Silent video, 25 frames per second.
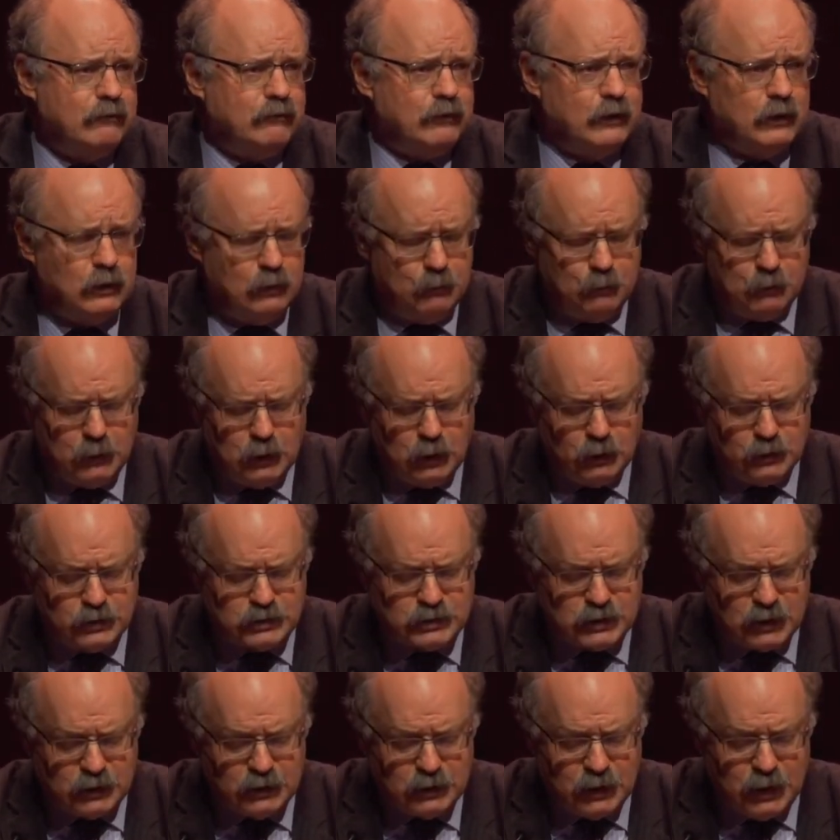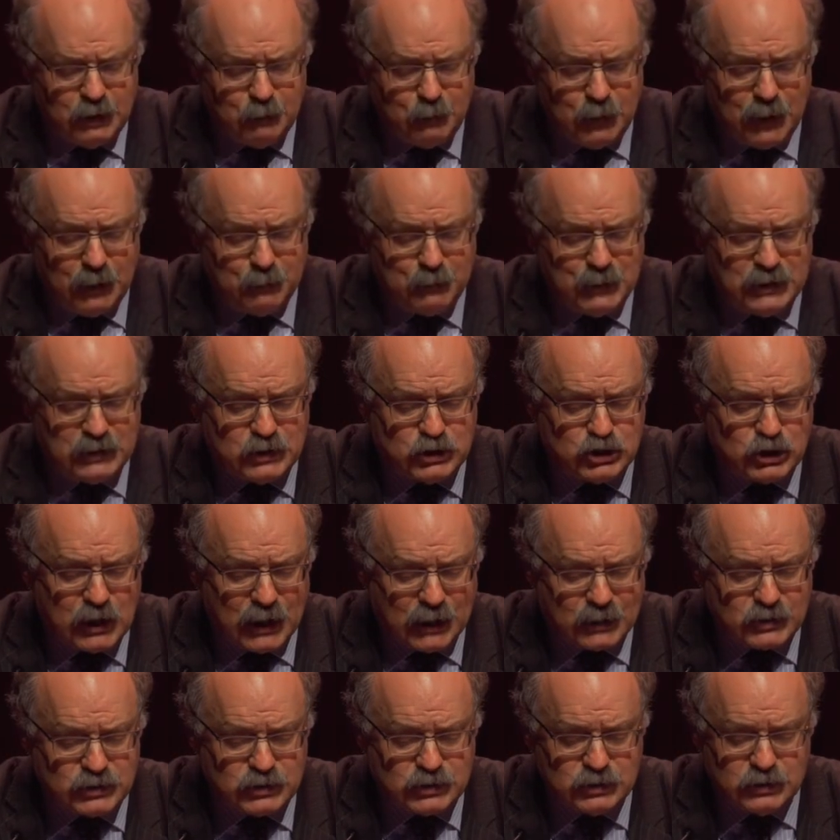film on Sunday by Peter
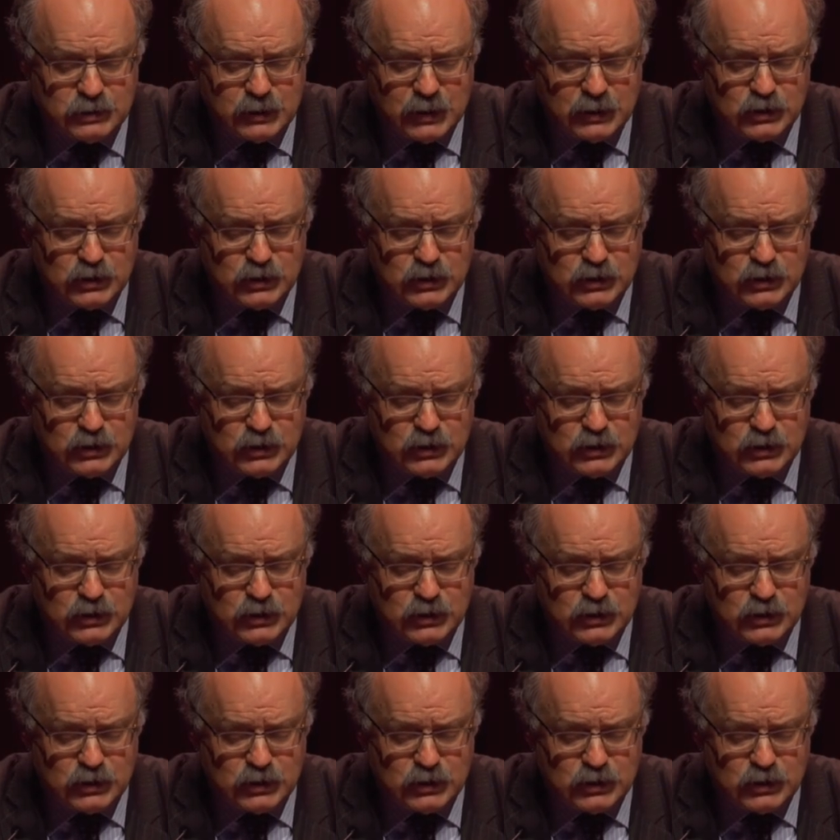Jackson,